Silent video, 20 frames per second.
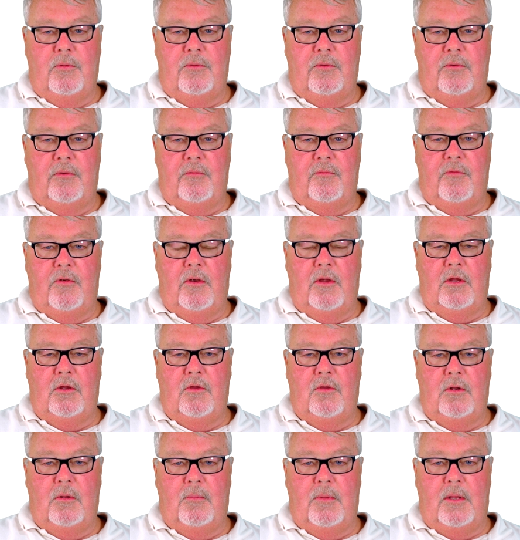and they're very
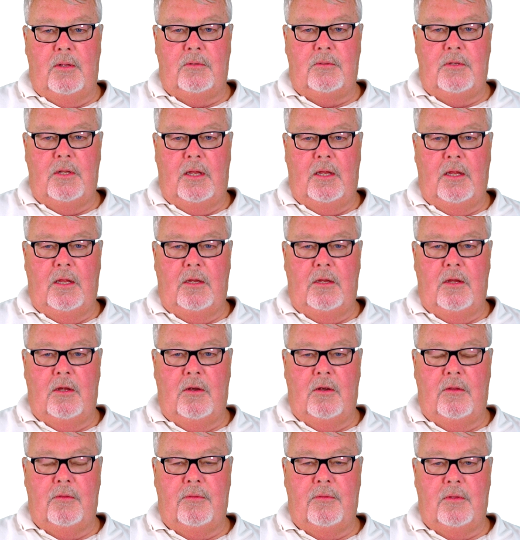good about taking
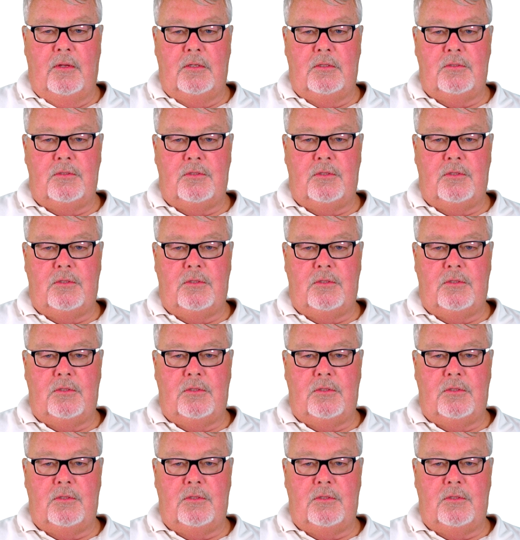care of things.